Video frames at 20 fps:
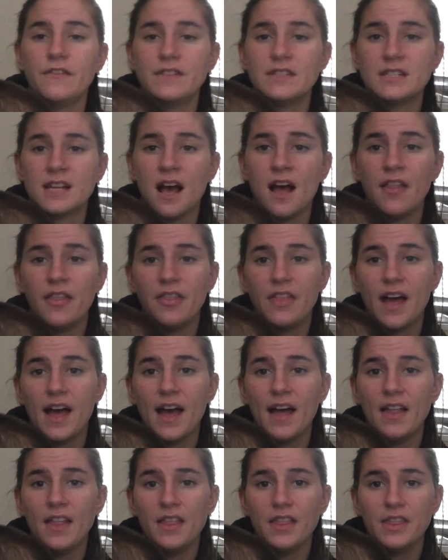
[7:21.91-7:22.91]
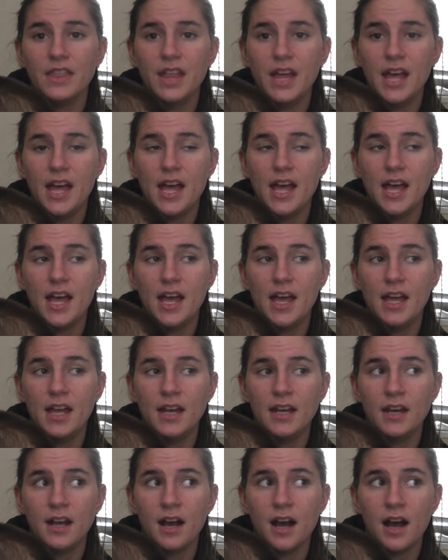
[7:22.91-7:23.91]
it's not that,
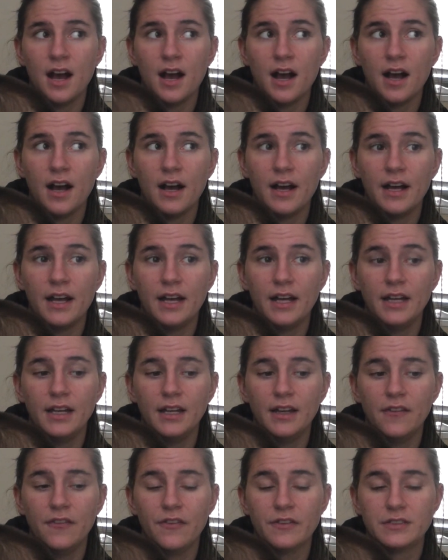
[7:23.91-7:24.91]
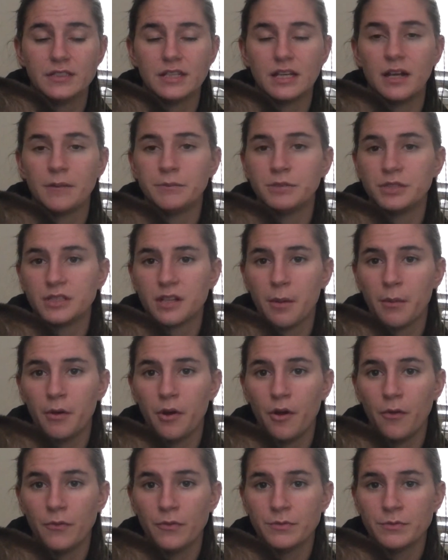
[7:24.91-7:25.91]
then if it's like I'm just coming
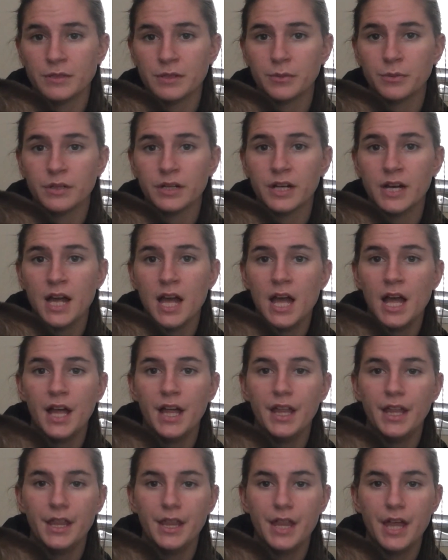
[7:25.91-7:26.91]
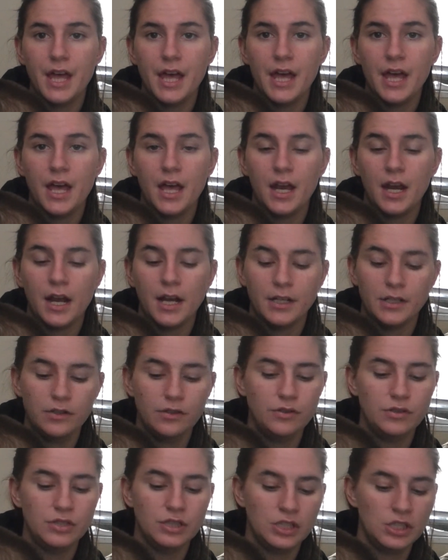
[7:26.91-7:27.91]
home from somewhere, then I
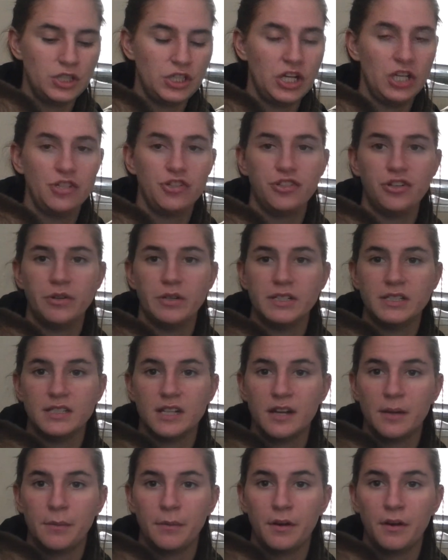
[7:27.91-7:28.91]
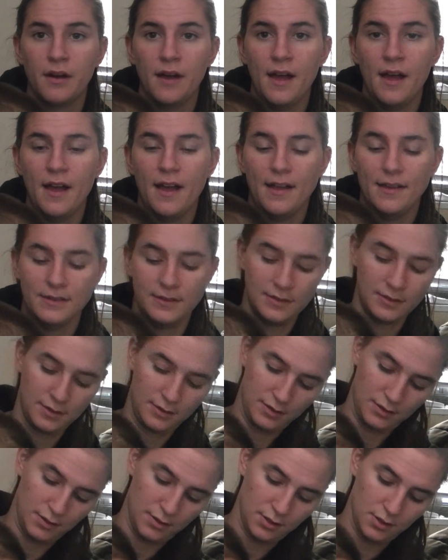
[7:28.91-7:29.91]
usually change Joey's diaper and
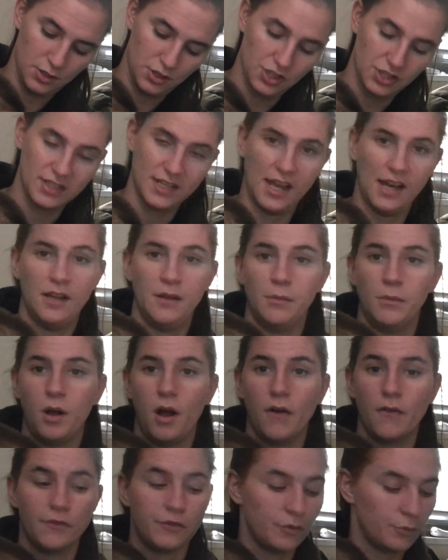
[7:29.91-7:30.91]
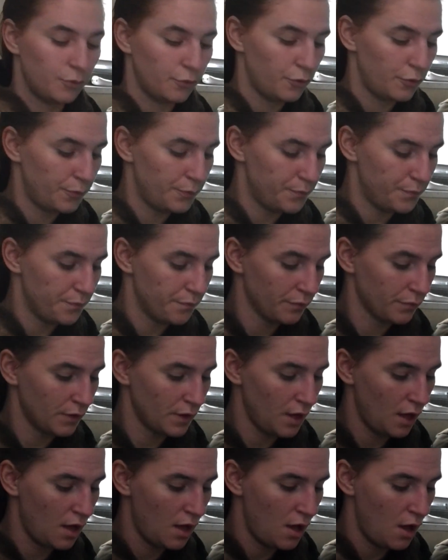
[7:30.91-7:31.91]
just get him comfortable.
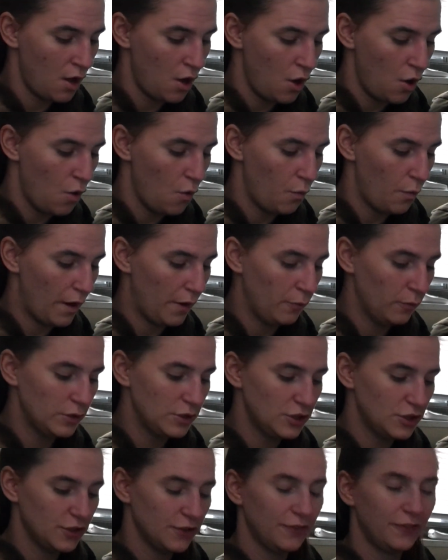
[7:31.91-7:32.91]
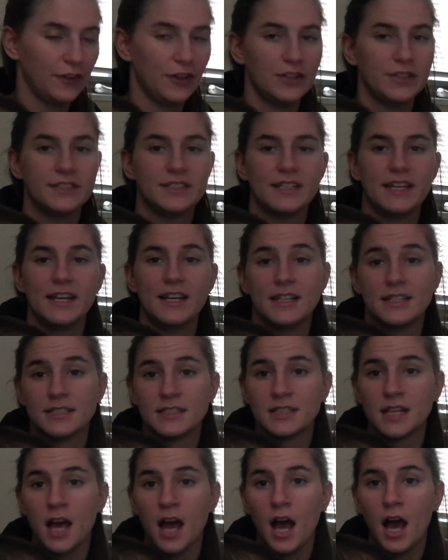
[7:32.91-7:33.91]
When was your first
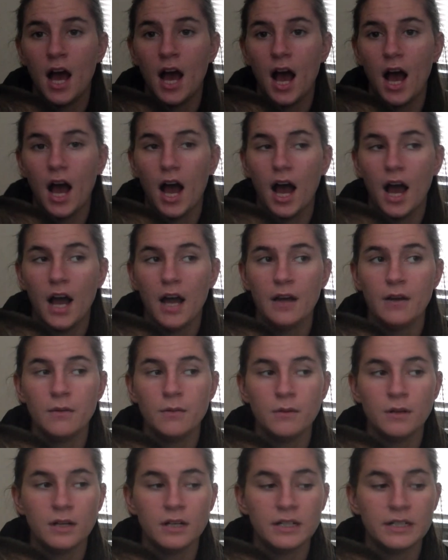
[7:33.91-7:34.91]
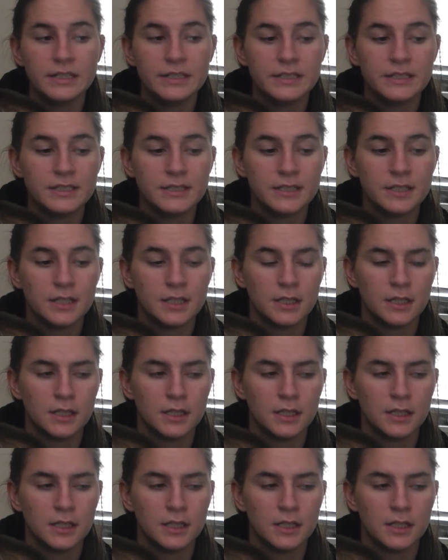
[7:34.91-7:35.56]
kiss? I was